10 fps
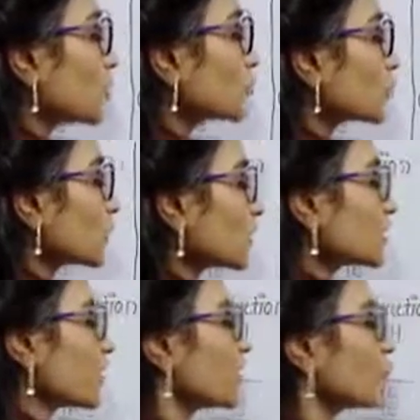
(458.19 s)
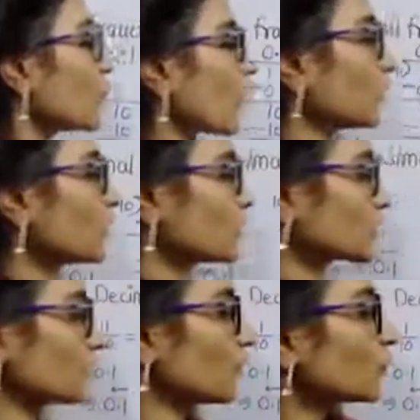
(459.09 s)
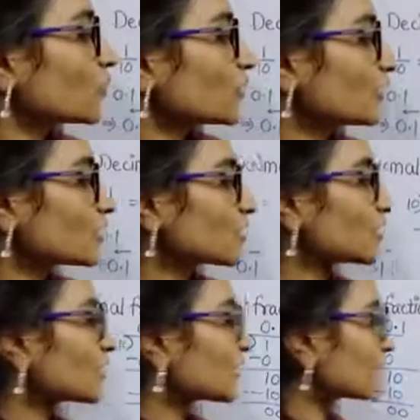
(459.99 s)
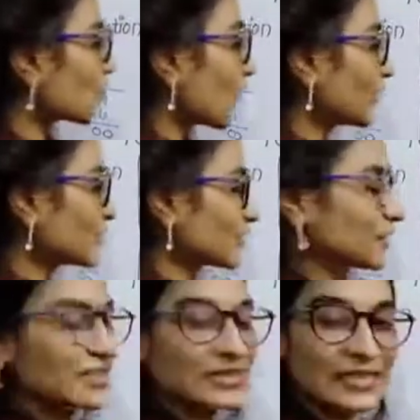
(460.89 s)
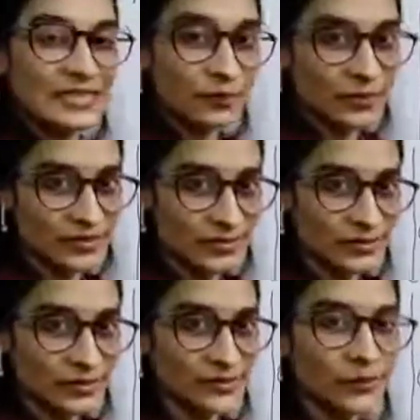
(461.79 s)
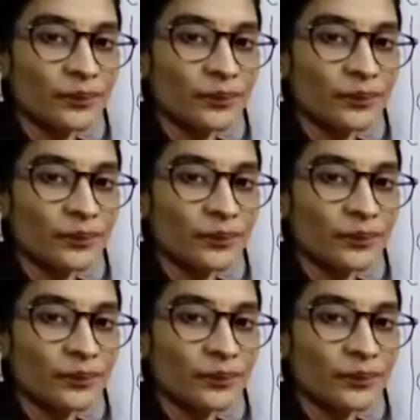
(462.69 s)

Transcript: So in this way you got the answer 66.66%,